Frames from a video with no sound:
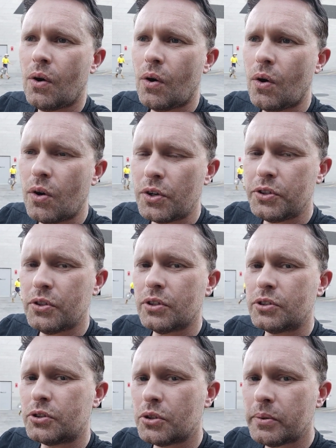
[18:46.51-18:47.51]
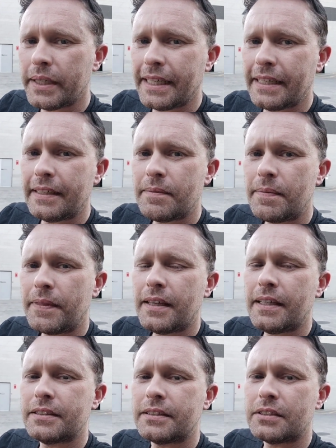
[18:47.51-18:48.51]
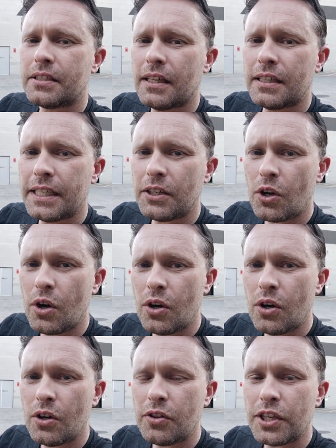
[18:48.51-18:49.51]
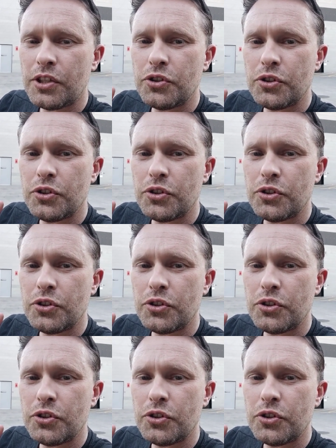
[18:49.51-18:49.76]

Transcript: all you're doing is telling her that